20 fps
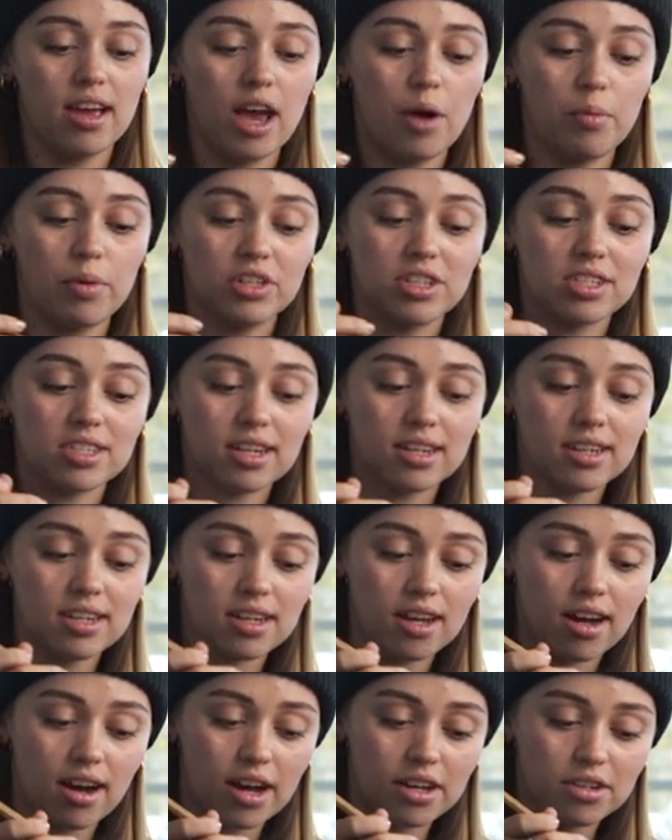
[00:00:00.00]
and we're just gonna
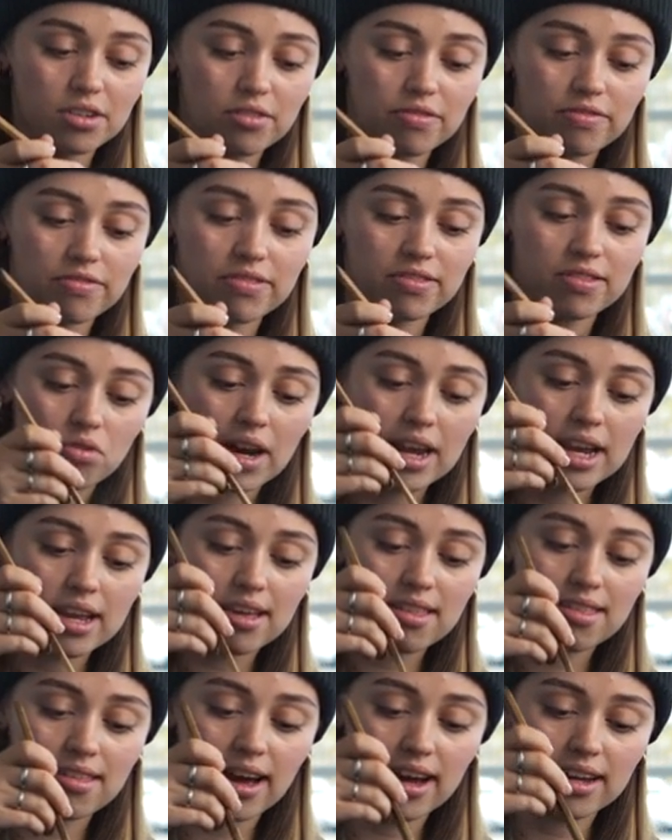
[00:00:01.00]
kind of
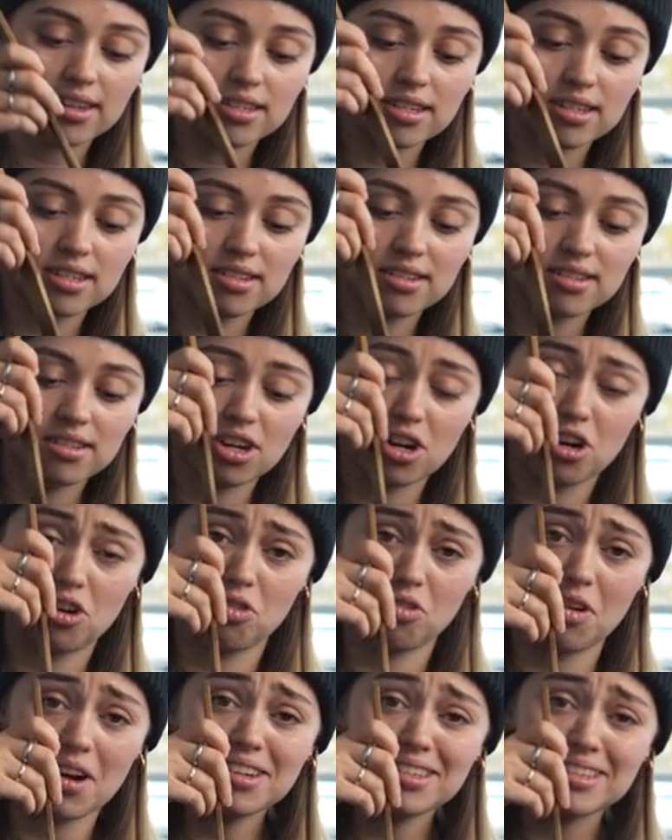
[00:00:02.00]
break that
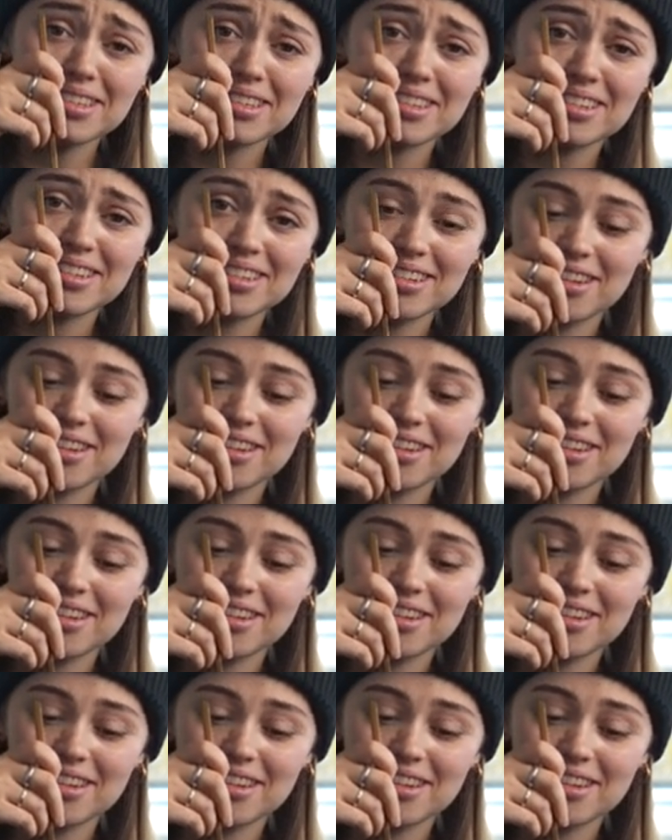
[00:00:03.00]
crust.